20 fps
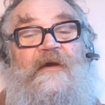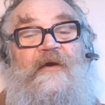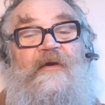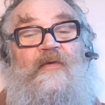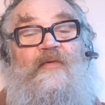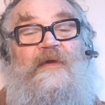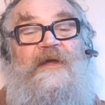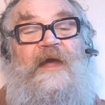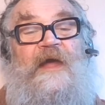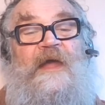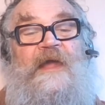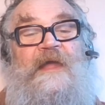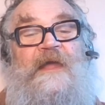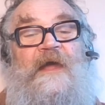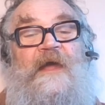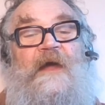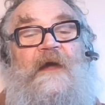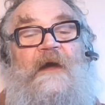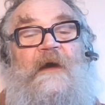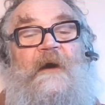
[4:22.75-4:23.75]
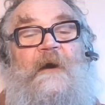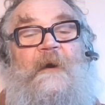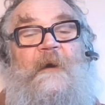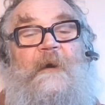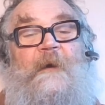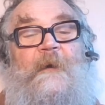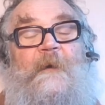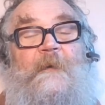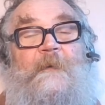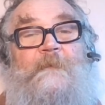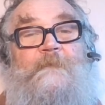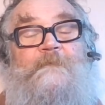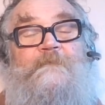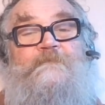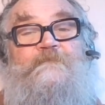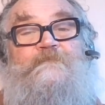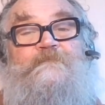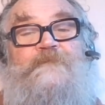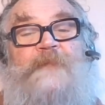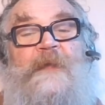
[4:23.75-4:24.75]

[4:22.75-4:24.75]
Okay. Um,